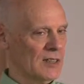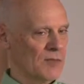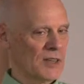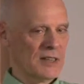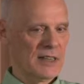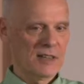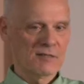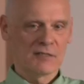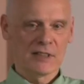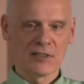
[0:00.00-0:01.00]
But
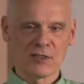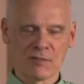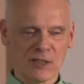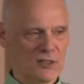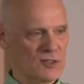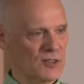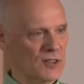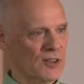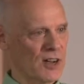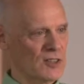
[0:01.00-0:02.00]
again, as a minister of
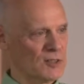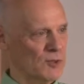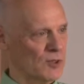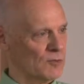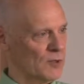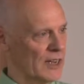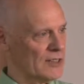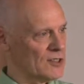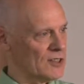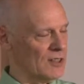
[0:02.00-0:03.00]
the gospel, what I
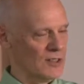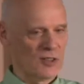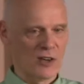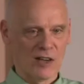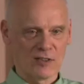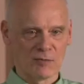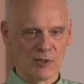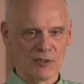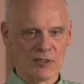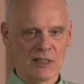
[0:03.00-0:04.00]
see in the
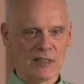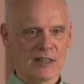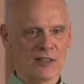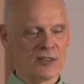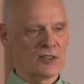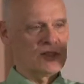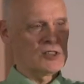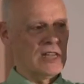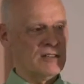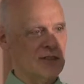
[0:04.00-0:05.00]
gospels is that
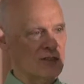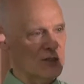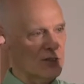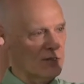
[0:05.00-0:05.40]
Satan is in